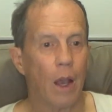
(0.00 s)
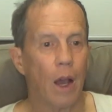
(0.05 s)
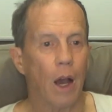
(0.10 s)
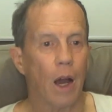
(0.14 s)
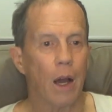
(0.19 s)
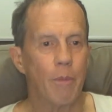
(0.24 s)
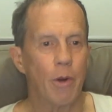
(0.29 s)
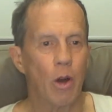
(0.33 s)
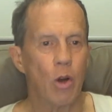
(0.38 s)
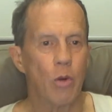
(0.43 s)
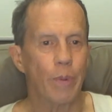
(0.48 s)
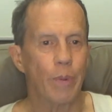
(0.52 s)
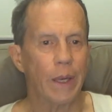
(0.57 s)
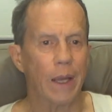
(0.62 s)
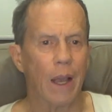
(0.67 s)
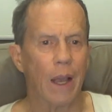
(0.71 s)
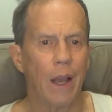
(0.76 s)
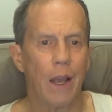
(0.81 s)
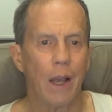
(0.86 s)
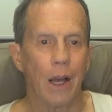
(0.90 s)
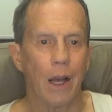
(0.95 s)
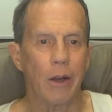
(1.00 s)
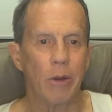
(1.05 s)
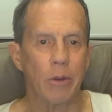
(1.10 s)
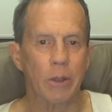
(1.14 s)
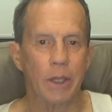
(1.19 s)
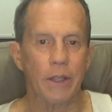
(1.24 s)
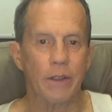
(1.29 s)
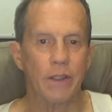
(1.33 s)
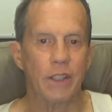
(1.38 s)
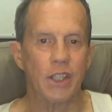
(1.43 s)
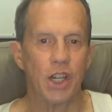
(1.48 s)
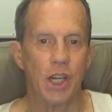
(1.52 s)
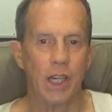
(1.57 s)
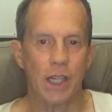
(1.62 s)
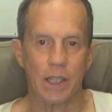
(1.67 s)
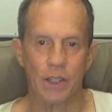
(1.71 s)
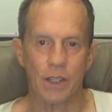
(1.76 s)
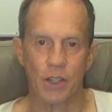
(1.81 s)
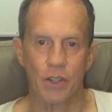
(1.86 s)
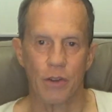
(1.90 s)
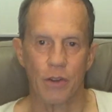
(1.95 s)
I'm hoping I will get the
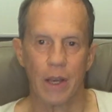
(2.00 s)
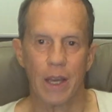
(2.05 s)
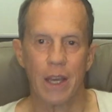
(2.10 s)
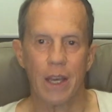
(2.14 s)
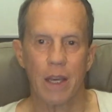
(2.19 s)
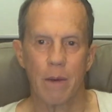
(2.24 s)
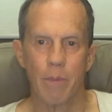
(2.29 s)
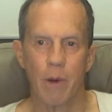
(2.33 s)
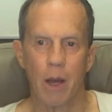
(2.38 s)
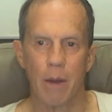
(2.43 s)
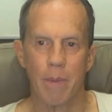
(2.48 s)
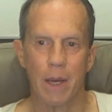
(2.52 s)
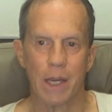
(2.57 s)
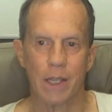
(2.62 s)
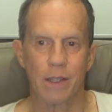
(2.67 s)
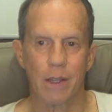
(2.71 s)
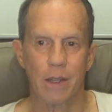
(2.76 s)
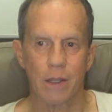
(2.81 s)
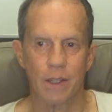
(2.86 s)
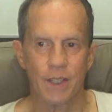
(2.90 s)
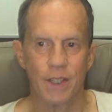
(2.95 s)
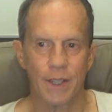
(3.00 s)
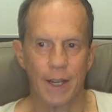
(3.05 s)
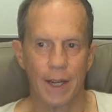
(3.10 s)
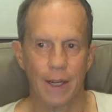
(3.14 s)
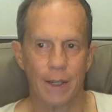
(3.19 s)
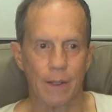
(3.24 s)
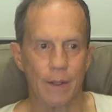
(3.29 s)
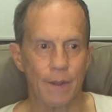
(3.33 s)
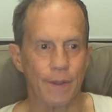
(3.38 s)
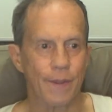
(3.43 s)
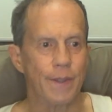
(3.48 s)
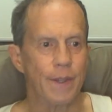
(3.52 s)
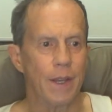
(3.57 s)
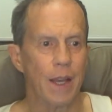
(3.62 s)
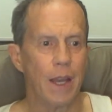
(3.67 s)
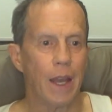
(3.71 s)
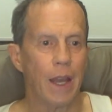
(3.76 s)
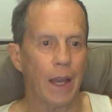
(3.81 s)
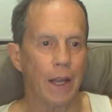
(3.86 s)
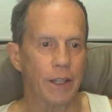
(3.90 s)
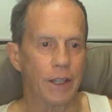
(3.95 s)
chance to air my masculist talents
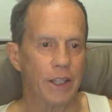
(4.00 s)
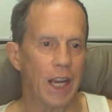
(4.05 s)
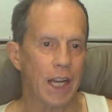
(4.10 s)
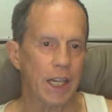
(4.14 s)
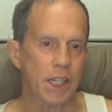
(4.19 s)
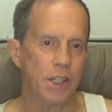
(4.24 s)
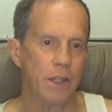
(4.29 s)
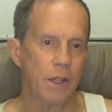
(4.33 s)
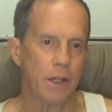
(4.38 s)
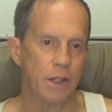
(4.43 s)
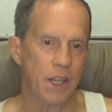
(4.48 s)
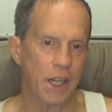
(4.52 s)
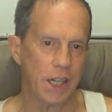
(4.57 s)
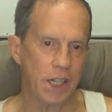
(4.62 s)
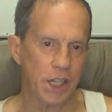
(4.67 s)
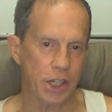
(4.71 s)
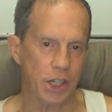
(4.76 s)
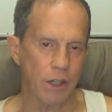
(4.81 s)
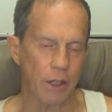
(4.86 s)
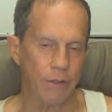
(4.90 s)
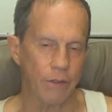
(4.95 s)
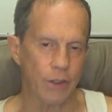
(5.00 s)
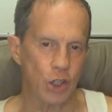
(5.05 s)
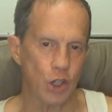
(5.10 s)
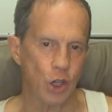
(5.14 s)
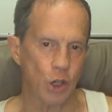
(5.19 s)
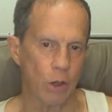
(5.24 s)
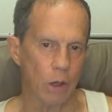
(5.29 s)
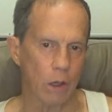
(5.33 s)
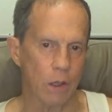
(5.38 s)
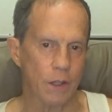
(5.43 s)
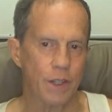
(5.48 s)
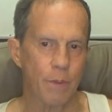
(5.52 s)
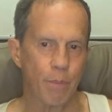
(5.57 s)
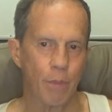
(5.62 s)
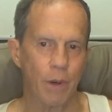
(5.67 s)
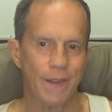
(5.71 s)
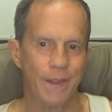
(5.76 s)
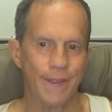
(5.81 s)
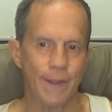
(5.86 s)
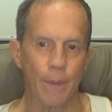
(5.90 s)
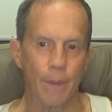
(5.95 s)
and catch the attention of the journalists
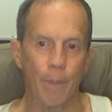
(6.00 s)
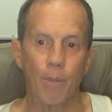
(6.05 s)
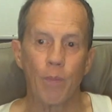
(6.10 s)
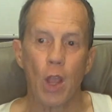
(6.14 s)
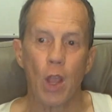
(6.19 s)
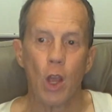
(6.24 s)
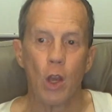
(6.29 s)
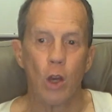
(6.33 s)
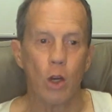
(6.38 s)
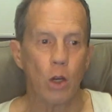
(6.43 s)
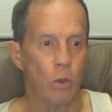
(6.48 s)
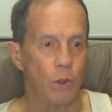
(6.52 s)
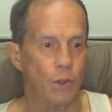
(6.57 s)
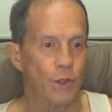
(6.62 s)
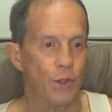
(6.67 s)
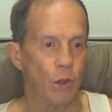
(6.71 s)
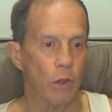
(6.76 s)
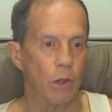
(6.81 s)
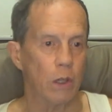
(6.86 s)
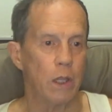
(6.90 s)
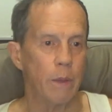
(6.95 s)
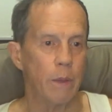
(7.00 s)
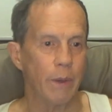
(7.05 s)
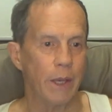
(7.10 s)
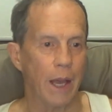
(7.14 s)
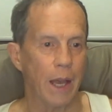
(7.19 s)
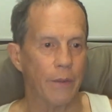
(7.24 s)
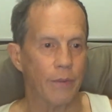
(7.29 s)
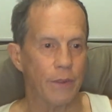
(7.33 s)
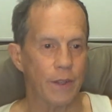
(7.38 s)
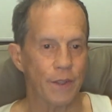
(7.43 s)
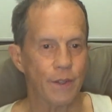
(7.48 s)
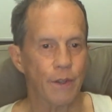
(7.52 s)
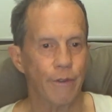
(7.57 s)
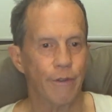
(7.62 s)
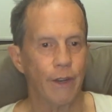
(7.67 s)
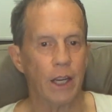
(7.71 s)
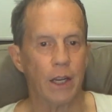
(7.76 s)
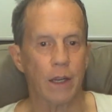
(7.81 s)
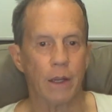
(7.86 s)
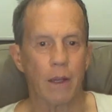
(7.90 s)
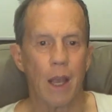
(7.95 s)
present, who will certainly be at this
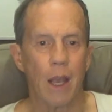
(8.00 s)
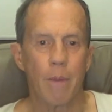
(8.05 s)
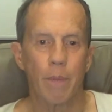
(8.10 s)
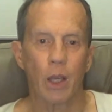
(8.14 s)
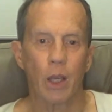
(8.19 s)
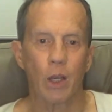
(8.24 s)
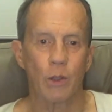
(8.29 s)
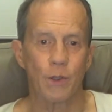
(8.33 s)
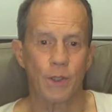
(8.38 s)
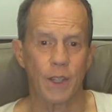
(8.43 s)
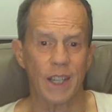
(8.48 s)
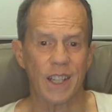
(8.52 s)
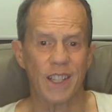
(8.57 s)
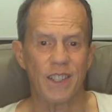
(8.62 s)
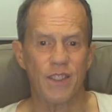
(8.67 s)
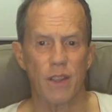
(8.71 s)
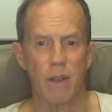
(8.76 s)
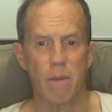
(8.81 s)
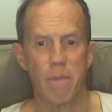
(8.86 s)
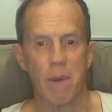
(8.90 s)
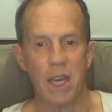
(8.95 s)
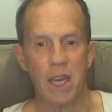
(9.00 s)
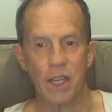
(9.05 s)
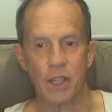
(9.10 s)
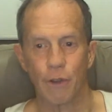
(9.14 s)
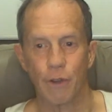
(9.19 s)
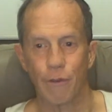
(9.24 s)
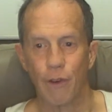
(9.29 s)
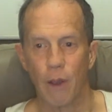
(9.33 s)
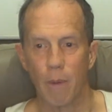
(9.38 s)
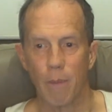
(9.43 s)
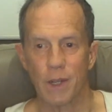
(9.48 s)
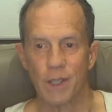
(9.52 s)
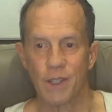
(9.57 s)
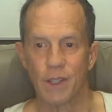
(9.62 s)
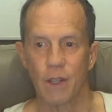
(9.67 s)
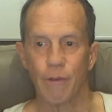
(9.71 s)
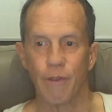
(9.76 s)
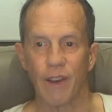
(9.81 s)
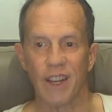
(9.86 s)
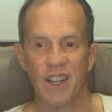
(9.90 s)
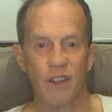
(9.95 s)
event because it is the major feminist
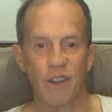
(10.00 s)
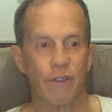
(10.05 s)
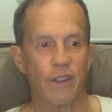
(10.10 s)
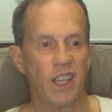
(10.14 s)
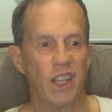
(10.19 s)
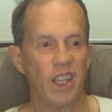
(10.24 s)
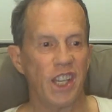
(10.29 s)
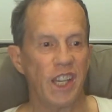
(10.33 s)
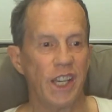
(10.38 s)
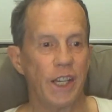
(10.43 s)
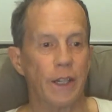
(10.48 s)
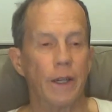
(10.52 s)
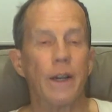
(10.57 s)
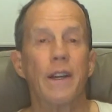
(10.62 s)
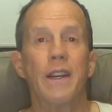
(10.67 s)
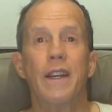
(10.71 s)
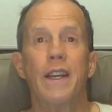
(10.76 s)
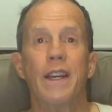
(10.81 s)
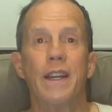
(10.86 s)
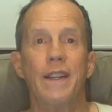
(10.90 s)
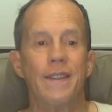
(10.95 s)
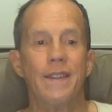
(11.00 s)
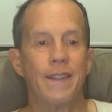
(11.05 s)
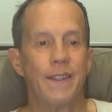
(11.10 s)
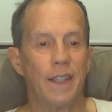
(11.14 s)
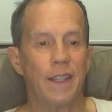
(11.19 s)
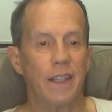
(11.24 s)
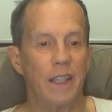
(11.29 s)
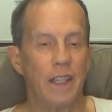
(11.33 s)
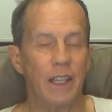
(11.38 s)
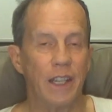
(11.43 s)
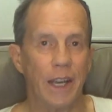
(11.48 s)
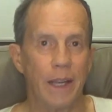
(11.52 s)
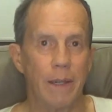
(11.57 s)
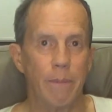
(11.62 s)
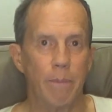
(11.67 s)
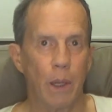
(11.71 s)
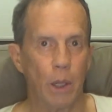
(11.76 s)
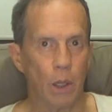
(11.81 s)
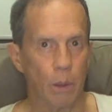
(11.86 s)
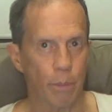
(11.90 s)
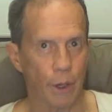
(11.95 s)
event of the year in Sydney and
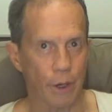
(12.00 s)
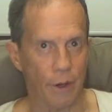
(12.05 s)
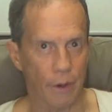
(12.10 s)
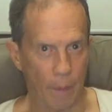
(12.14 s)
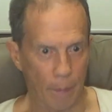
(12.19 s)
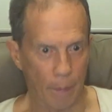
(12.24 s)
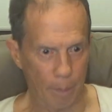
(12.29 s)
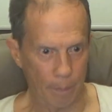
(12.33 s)
Melbourne.